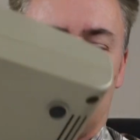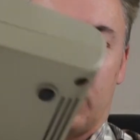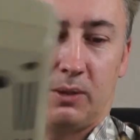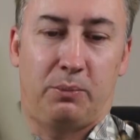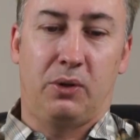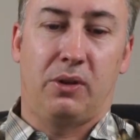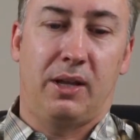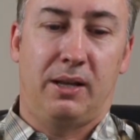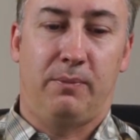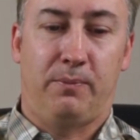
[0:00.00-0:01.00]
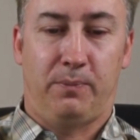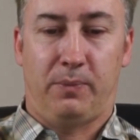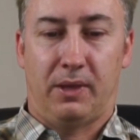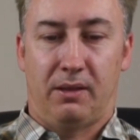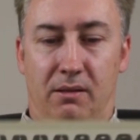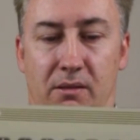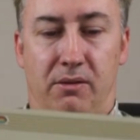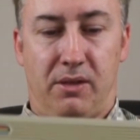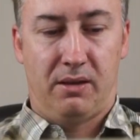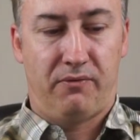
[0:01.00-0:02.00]
So we're going to put that
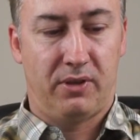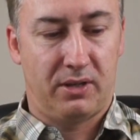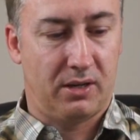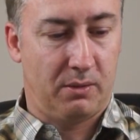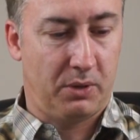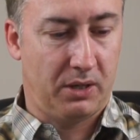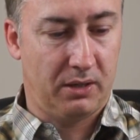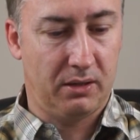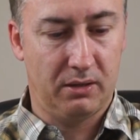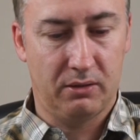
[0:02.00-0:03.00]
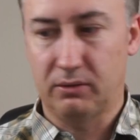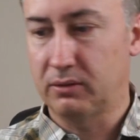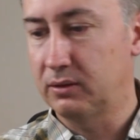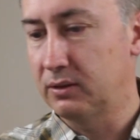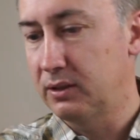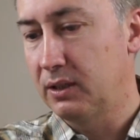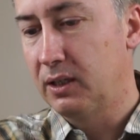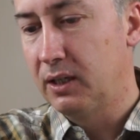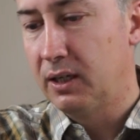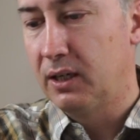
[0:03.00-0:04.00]
there for the time being,
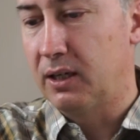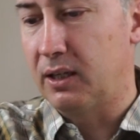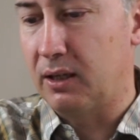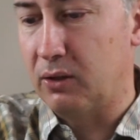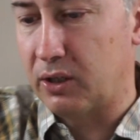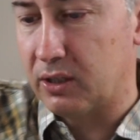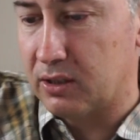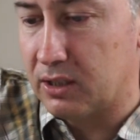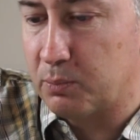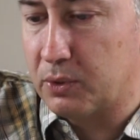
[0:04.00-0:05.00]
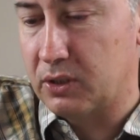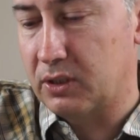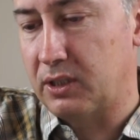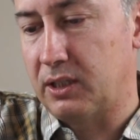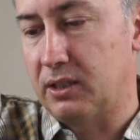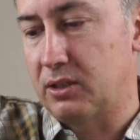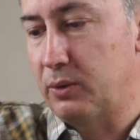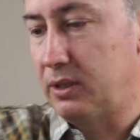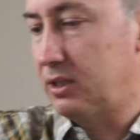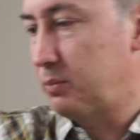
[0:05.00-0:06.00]
and then look into this box here. So
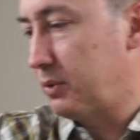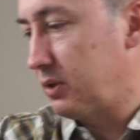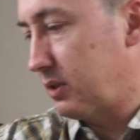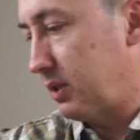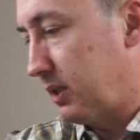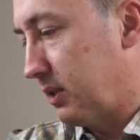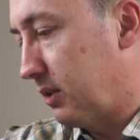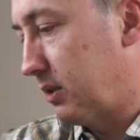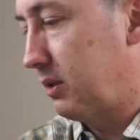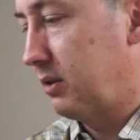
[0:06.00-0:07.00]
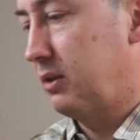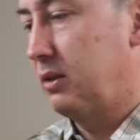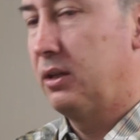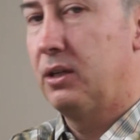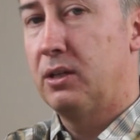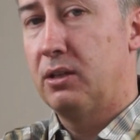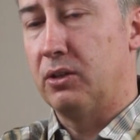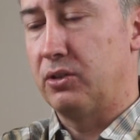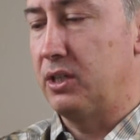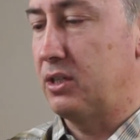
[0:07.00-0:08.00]
in this box here,
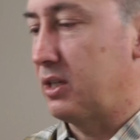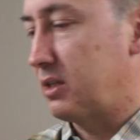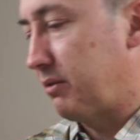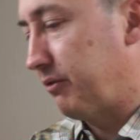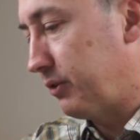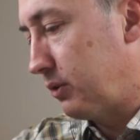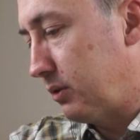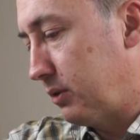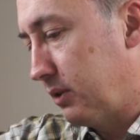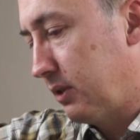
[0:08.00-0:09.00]
the C64.